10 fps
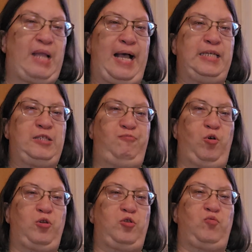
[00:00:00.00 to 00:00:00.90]
as
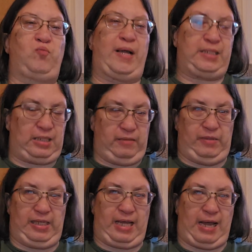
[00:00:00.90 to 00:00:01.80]
for the rest of
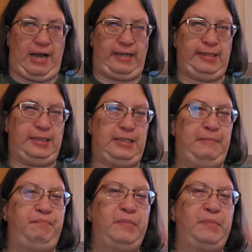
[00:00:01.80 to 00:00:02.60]
the cast,